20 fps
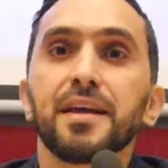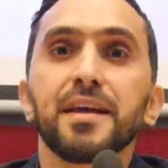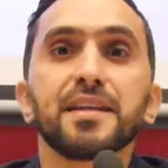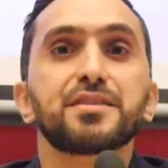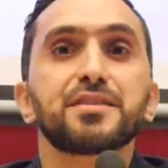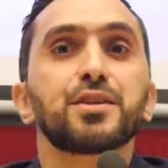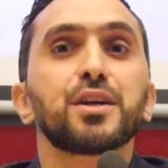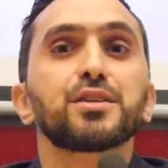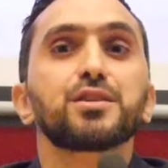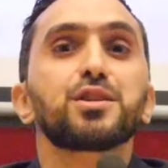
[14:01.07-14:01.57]

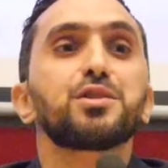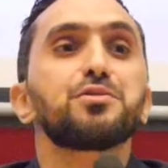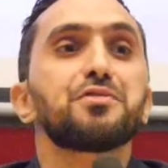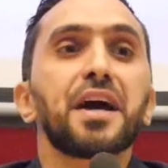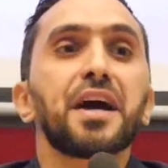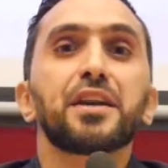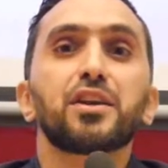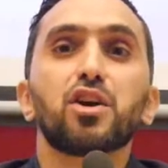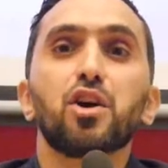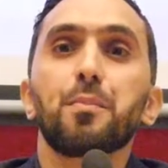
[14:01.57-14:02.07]
it's not a
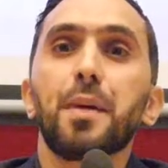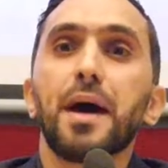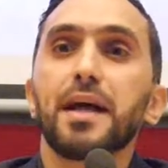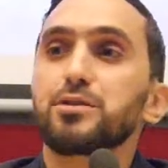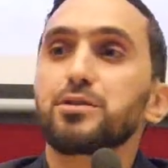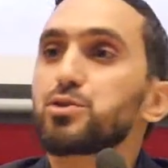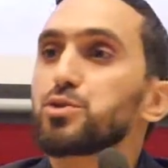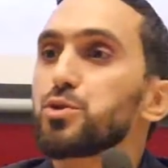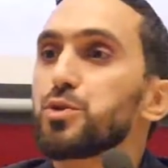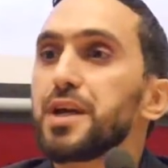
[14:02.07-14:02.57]
divine
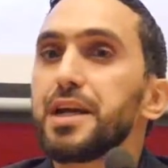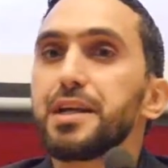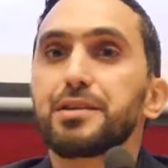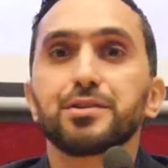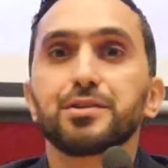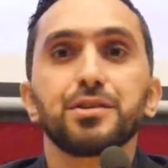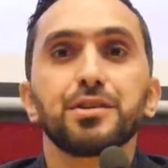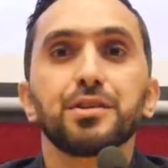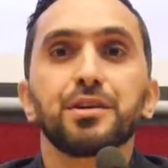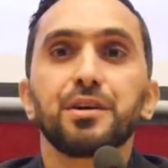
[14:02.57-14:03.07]
command to
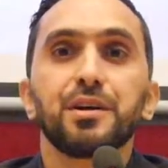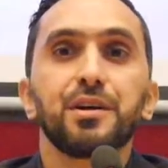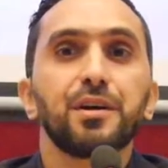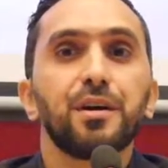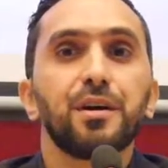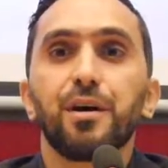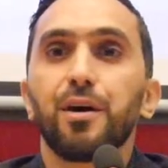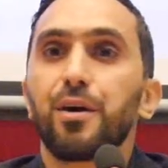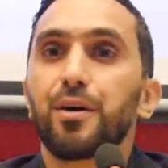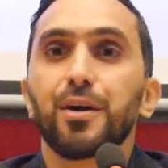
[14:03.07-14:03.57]
eat
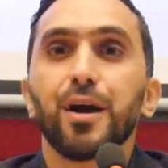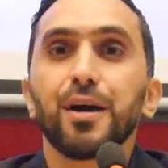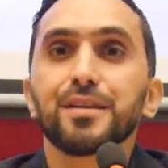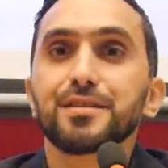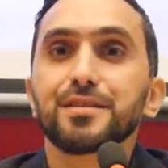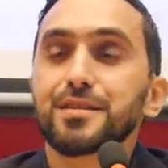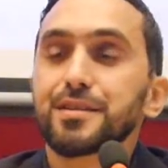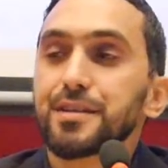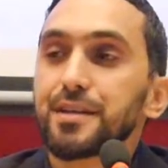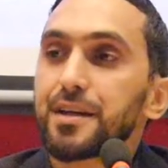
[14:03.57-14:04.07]
or
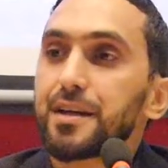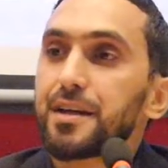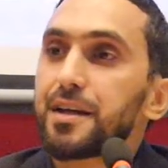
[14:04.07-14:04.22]
not.